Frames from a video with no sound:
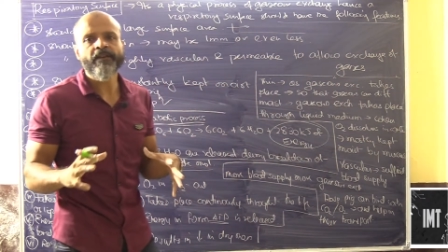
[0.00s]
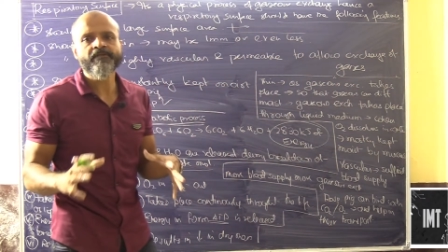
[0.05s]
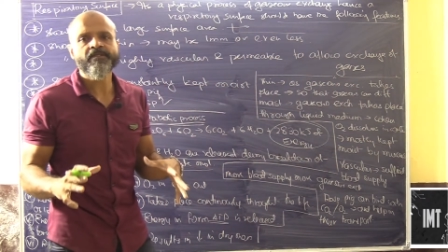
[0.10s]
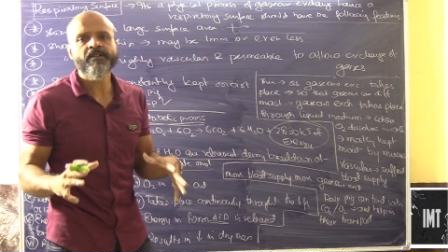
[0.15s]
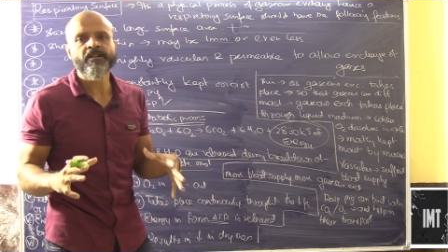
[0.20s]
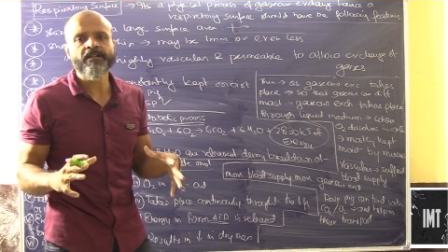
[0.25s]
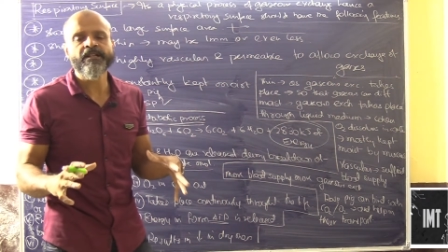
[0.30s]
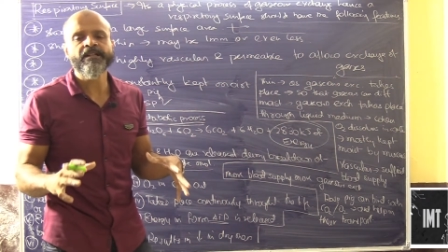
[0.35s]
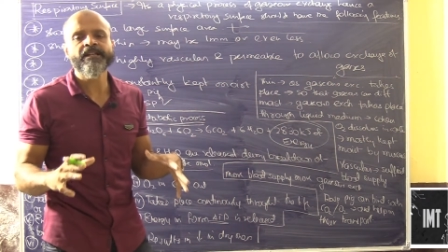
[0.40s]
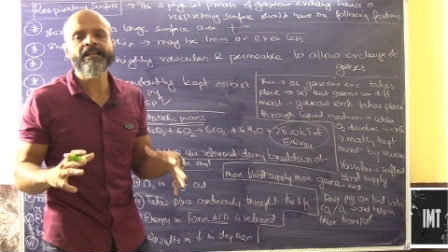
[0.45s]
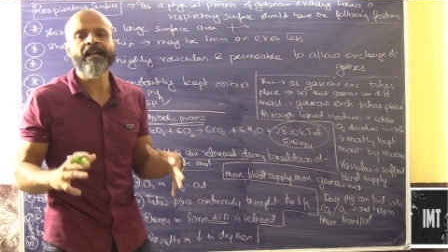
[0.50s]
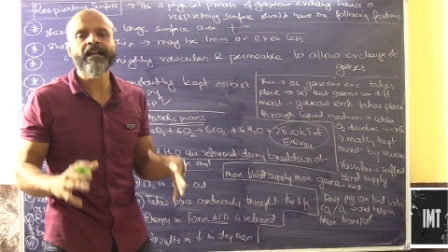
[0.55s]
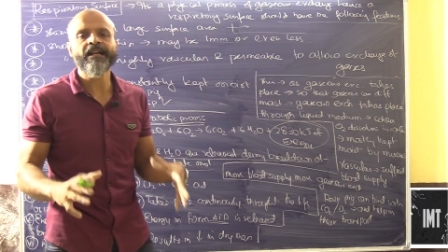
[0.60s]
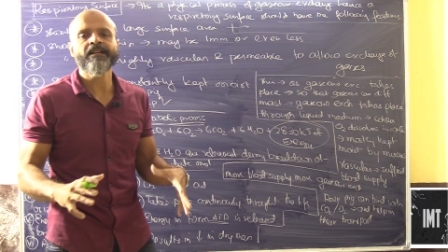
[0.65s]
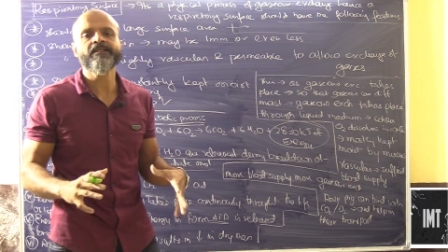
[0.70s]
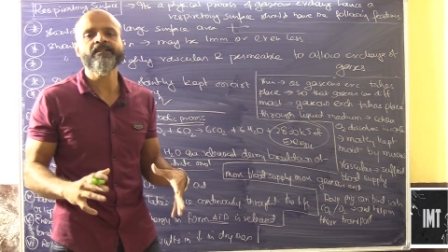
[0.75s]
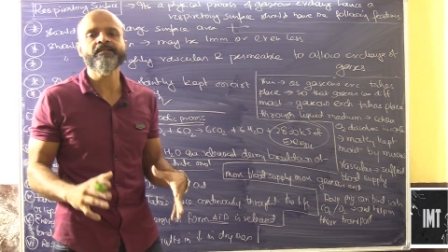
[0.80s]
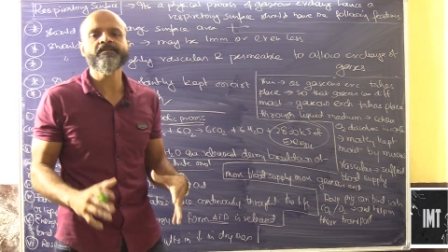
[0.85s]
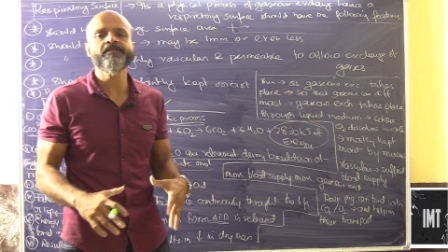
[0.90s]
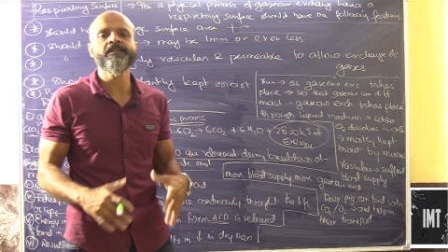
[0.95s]
certain
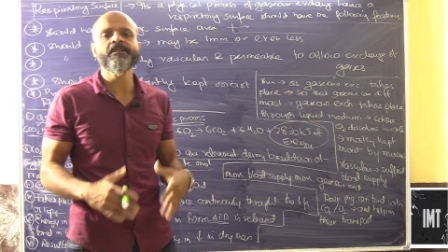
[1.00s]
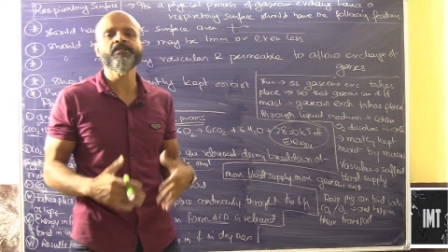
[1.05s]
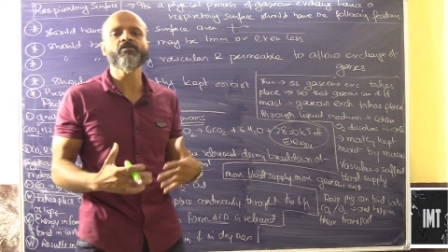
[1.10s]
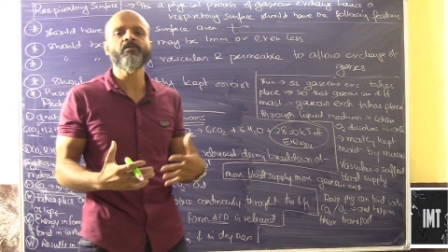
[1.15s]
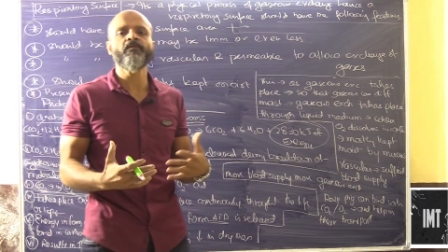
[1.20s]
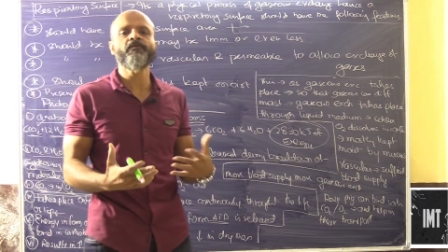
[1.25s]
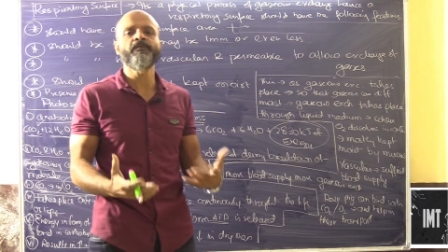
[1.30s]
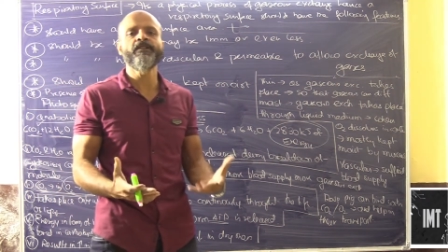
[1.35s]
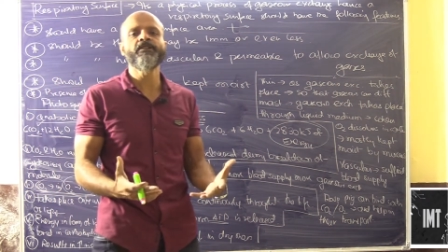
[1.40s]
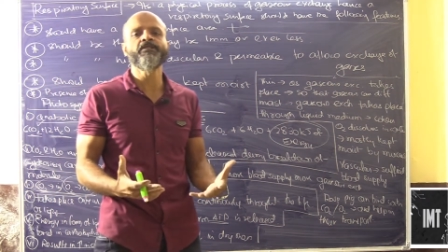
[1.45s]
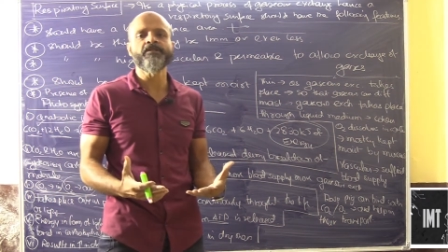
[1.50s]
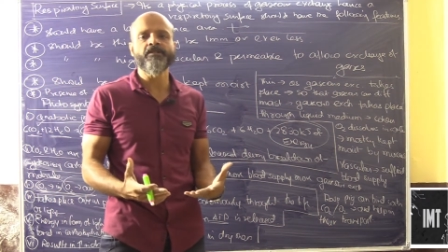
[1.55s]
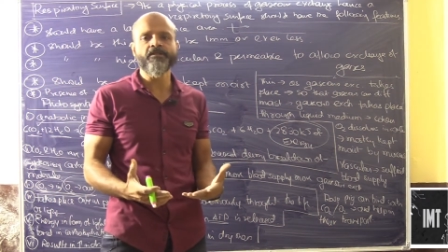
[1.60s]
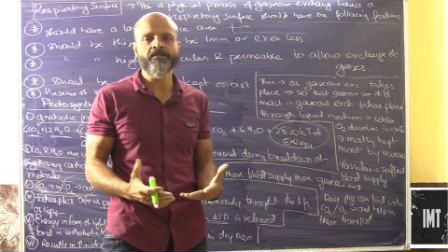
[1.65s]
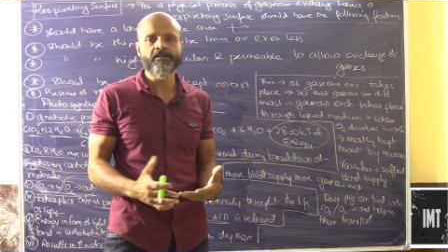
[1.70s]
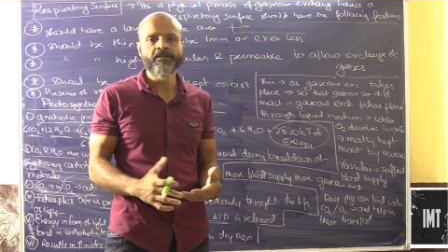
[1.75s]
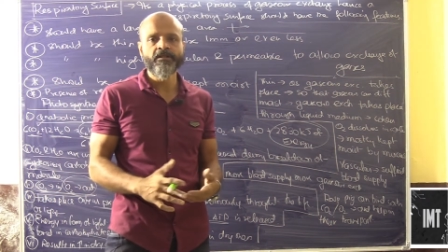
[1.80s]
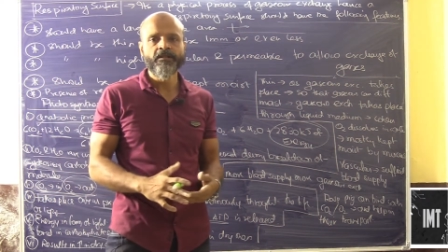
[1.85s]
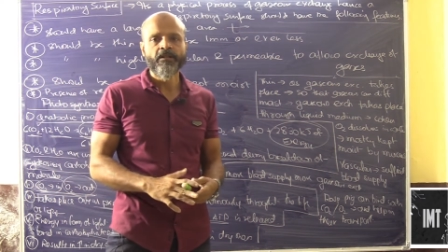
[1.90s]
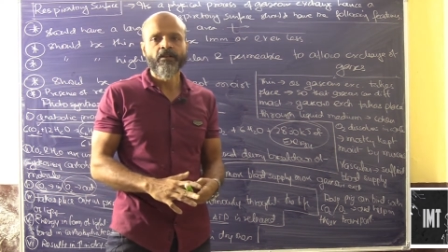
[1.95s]
characteristics of
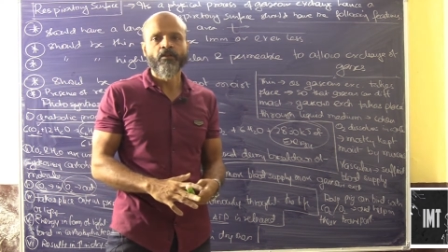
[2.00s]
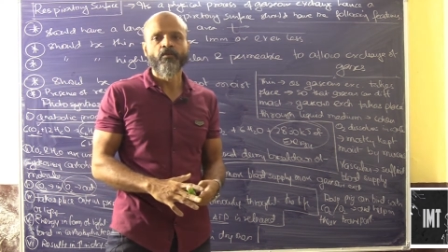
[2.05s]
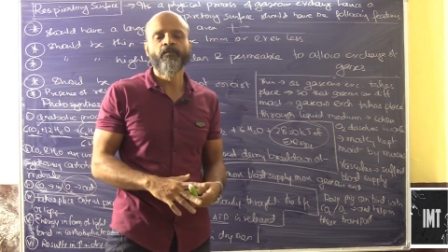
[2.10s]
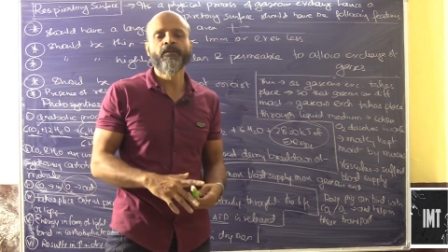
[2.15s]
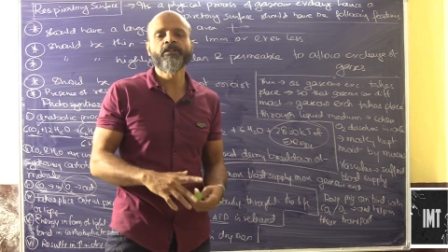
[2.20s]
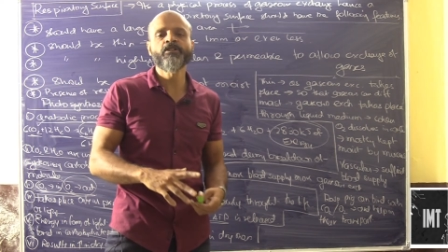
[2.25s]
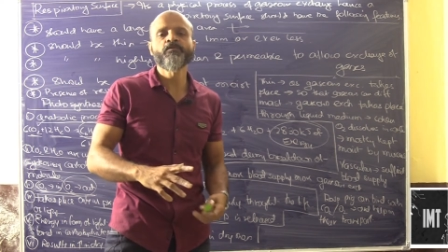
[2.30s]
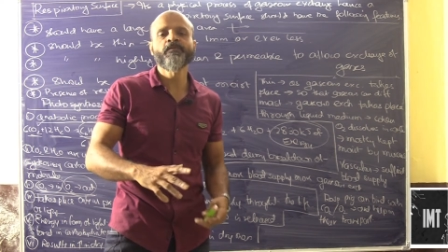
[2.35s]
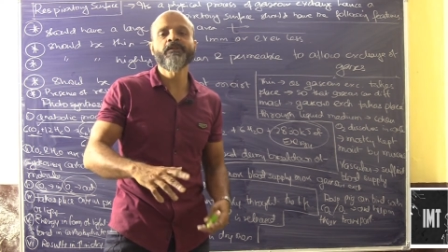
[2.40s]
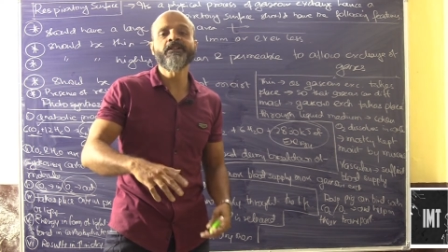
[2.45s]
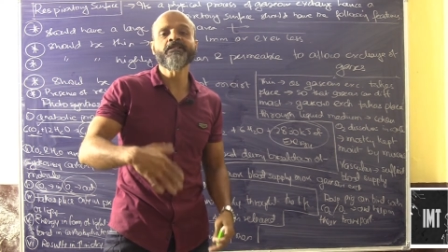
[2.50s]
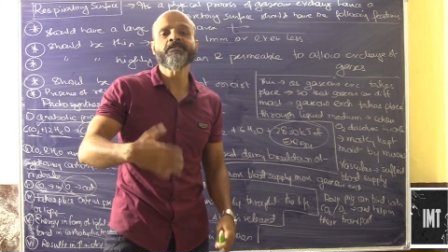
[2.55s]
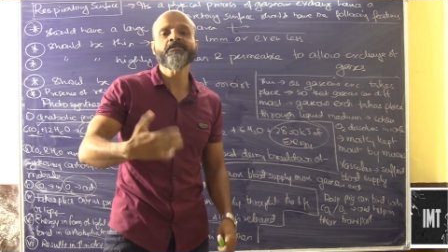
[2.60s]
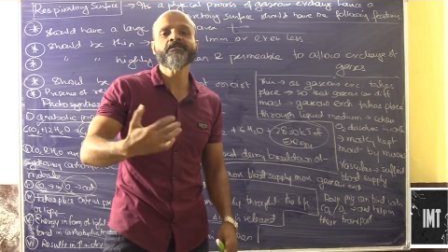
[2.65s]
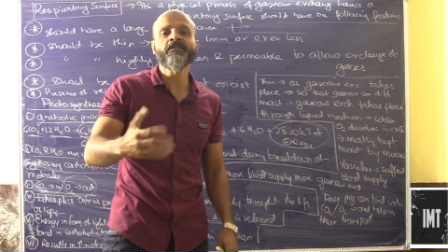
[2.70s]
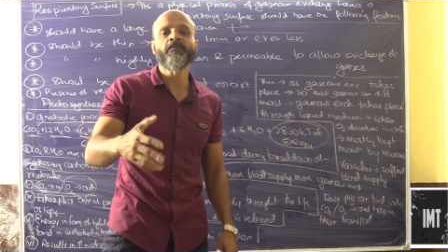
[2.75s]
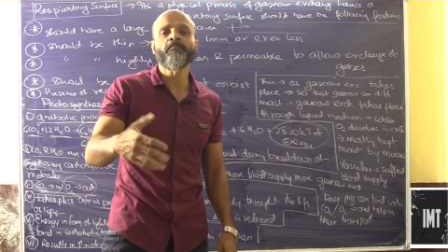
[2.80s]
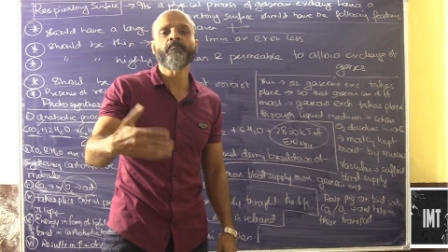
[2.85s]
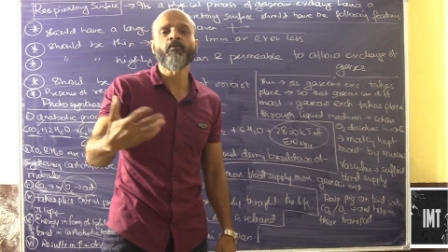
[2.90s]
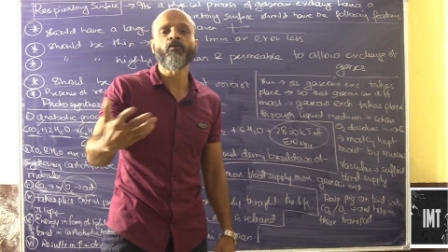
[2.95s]
features which will
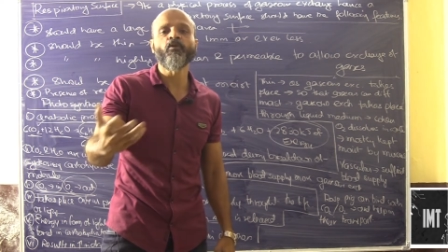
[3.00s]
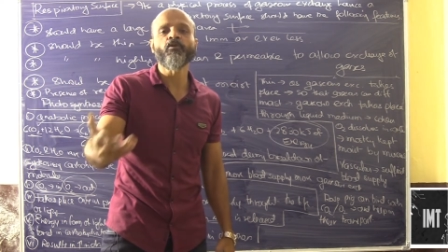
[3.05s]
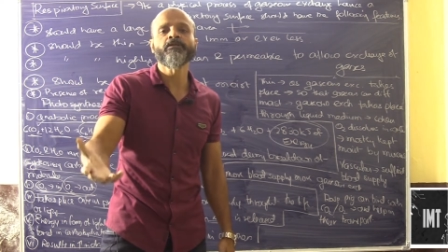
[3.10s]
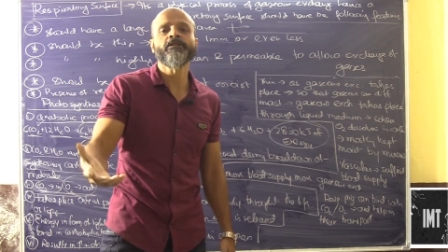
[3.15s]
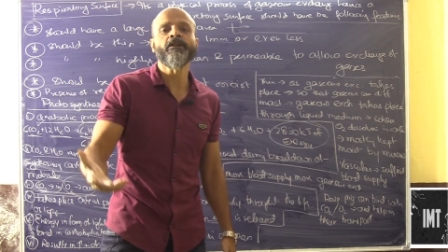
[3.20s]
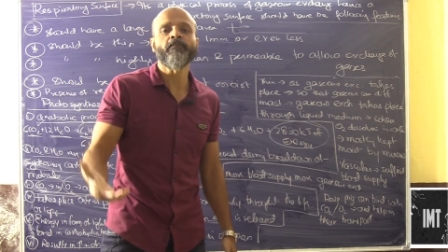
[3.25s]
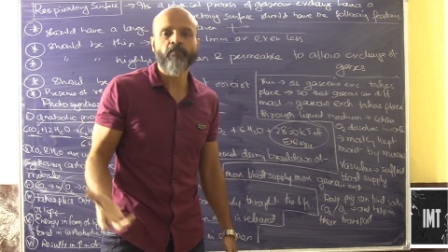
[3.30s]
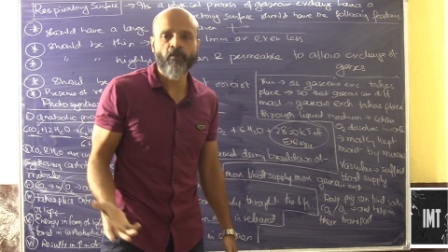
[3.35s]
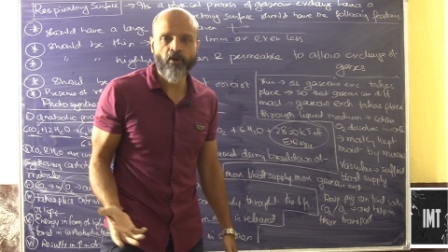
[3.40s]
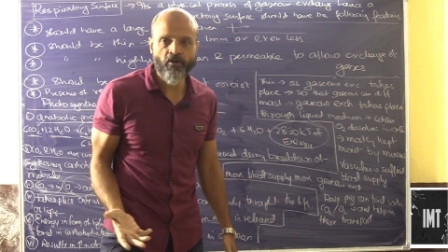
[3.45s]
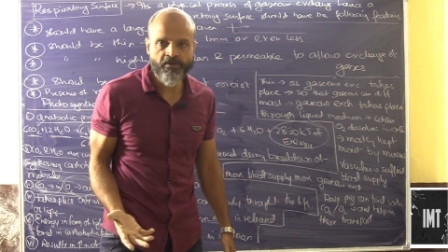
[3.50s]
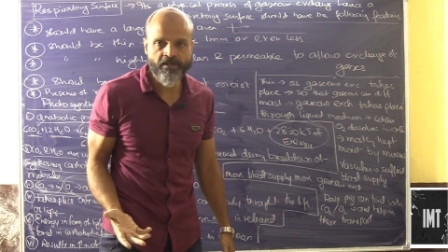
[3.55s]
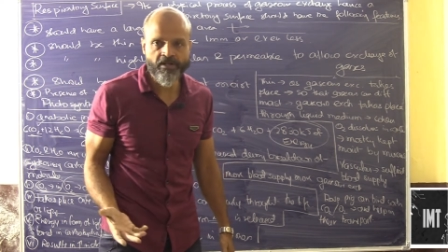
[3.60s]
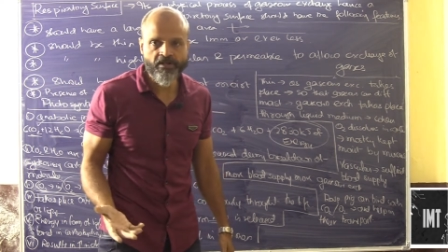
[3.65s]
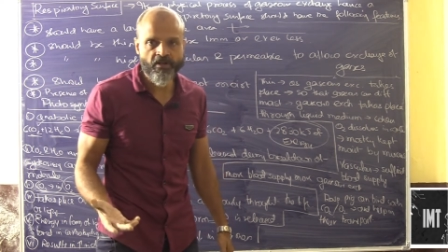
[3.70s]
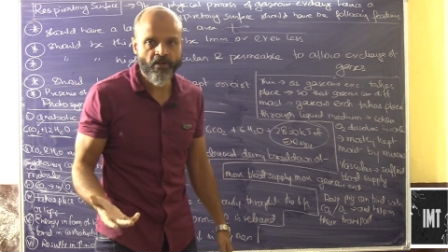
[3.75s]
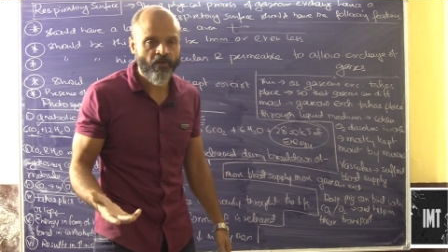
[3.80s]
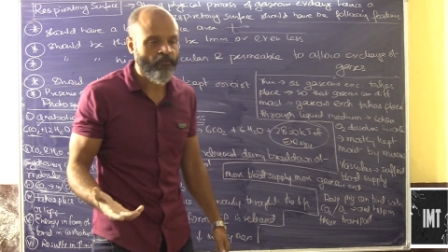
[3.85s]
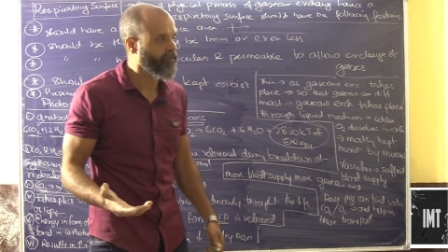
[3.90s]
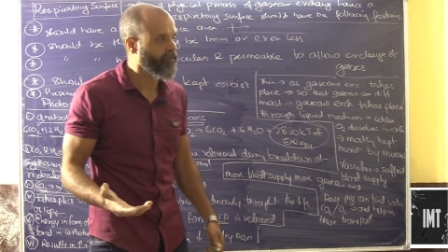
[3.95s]
support the process of